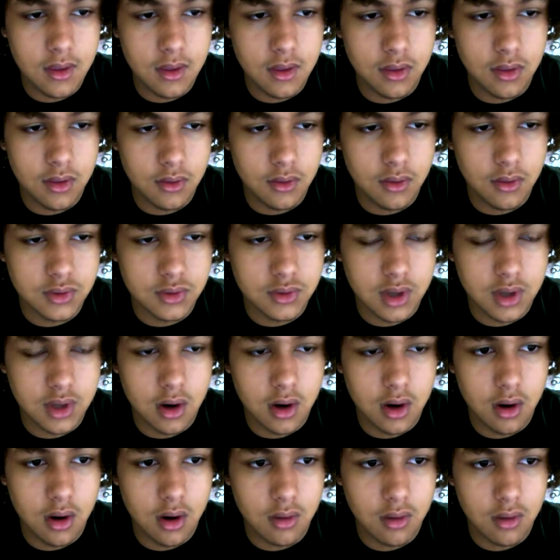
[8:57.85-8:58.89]
those
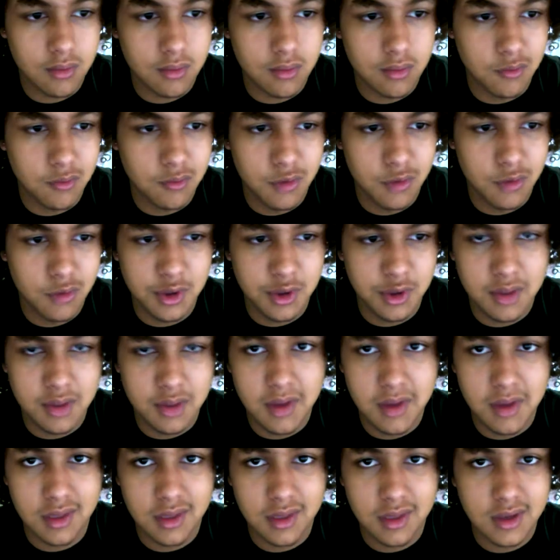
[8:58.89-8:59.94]
are really the
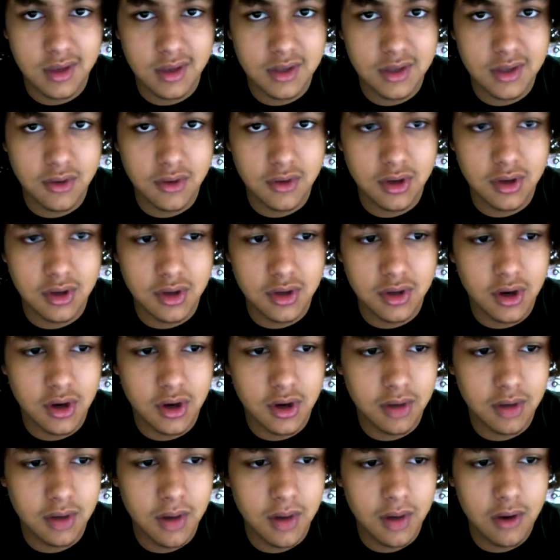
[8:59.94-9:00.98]
main things I wanted to
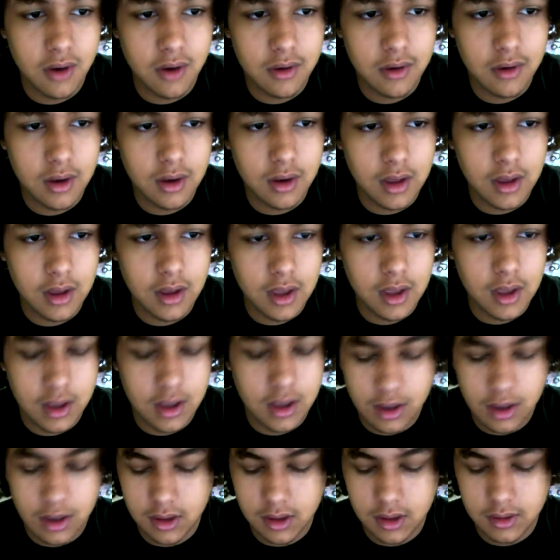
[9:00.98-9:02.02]
talk about,
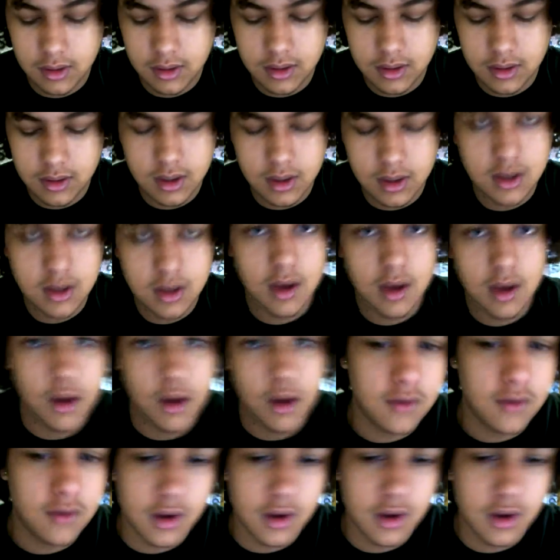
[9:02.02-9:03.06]
and
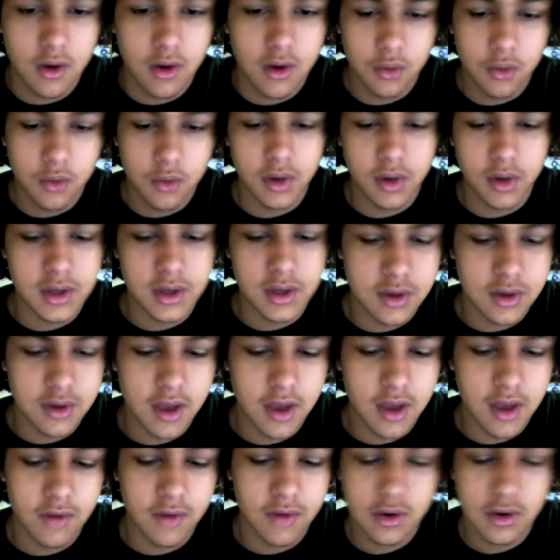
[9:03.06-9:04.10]
hope you guys all
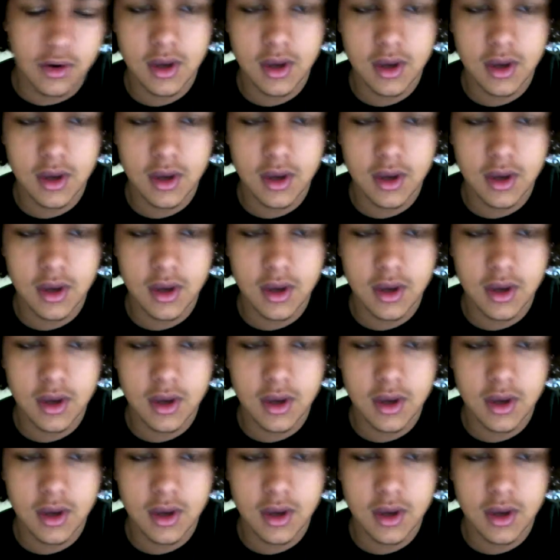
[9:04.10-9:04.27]
have a good